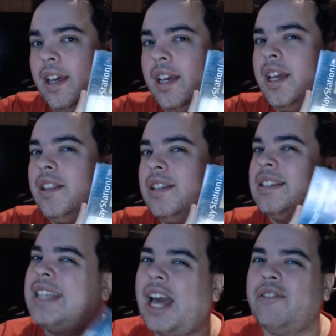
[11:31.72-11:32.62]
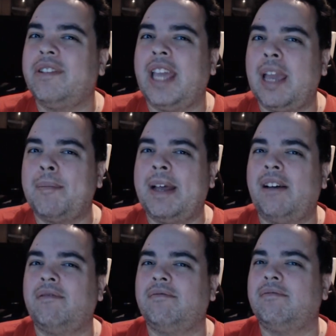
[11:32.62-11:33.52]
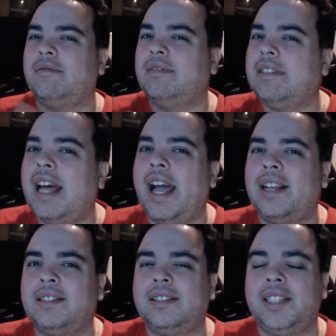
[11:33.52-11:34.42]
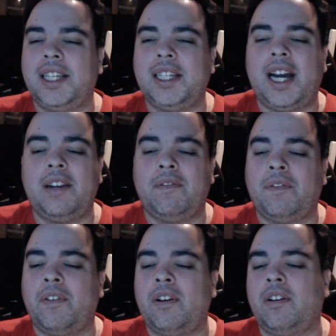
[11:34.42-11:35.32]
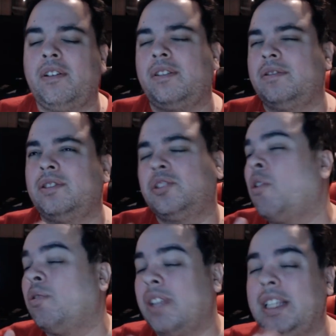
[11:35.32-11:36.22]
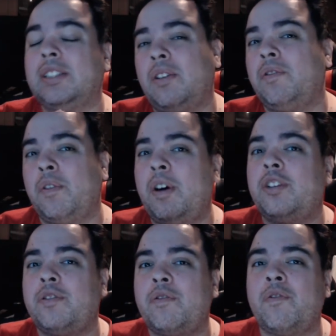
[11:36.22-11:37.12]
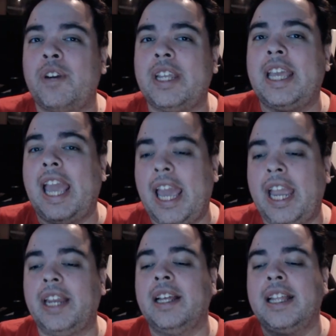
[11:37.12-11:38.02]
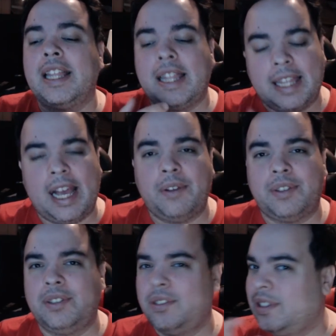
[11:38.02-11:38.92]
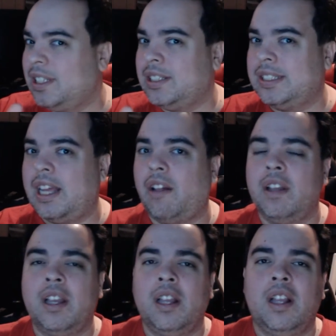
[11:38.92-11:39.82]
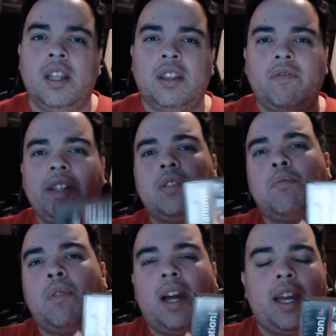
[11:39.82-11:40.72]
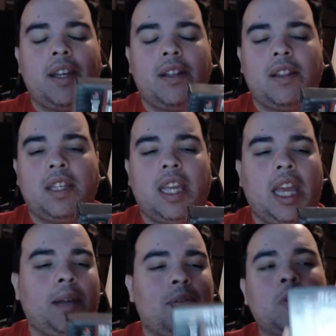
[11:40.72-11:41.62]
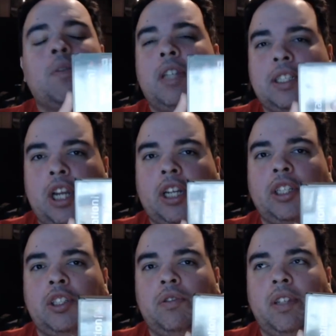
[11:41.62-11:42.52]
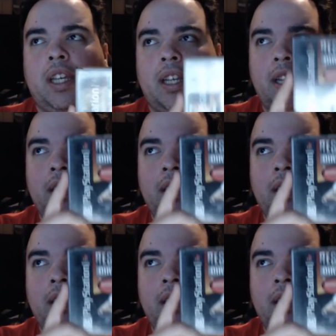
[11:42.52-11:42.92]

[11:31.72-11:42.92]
And the Saturn came out last. They got it for sold for 148,000, so it did sell. The reason why the game, this one is actually unique,